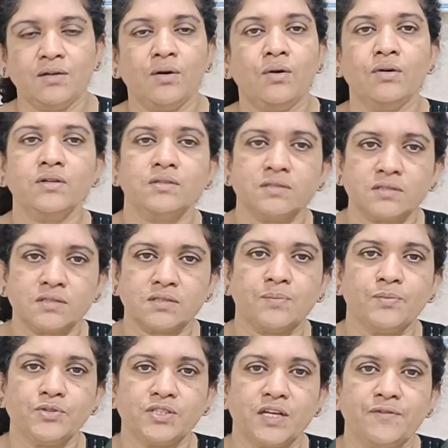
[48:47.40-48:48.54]
or
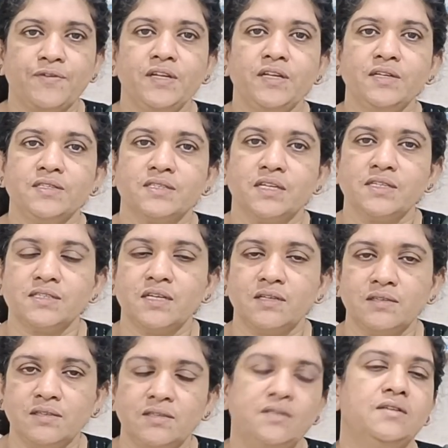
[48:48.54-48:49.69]
suppose FNA says
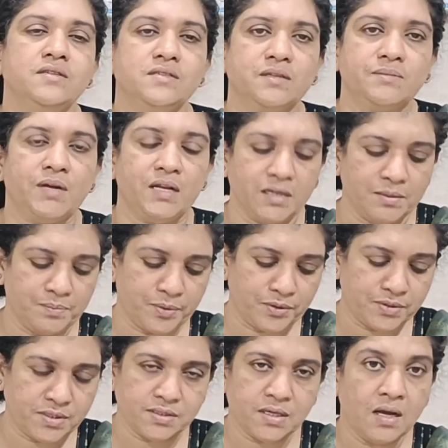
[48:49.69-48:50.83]
that it is a malignant
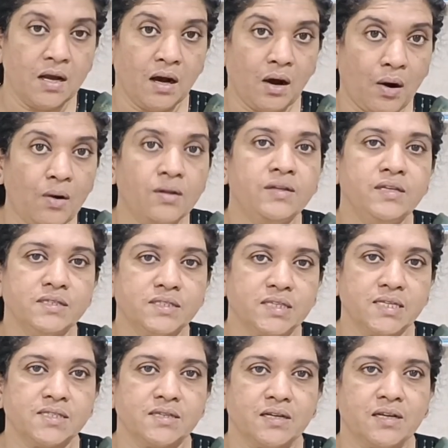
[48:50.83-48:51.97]
process. All these
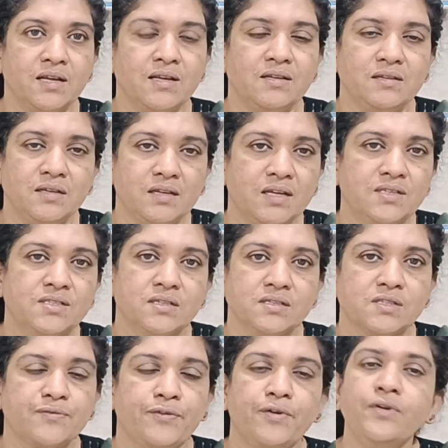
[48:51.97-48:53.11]
things are
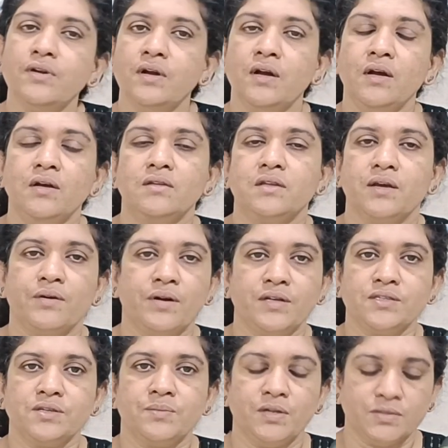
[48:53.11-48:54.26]
indications for
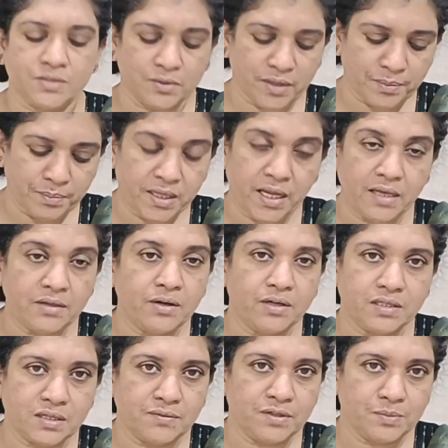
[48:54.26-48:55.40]
thyroidectomy. So a benign
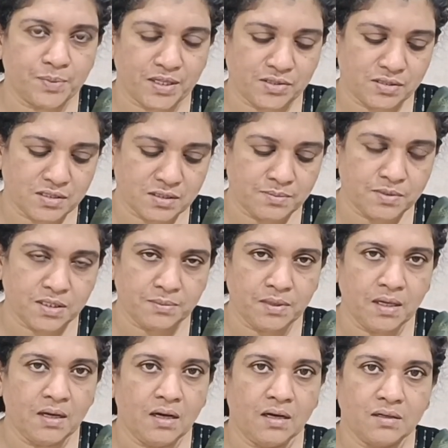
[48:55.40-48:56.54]
goiter with pressure symptom,
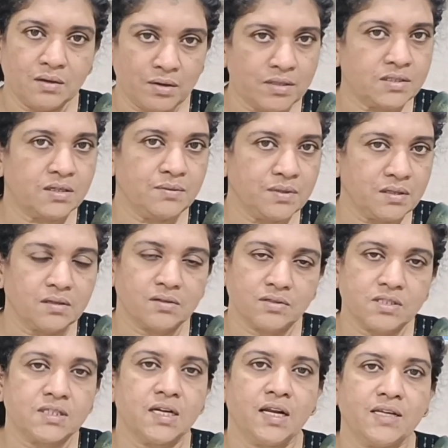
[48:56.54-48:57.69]
a goiter with
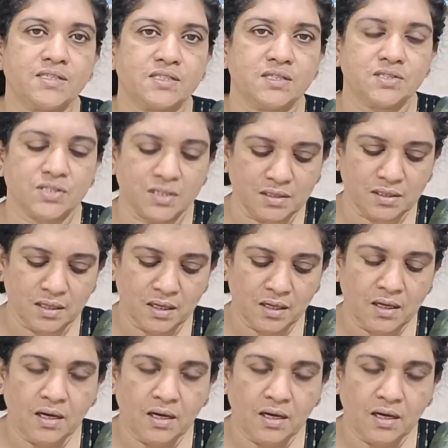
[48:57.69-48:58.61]
retrosternal extension,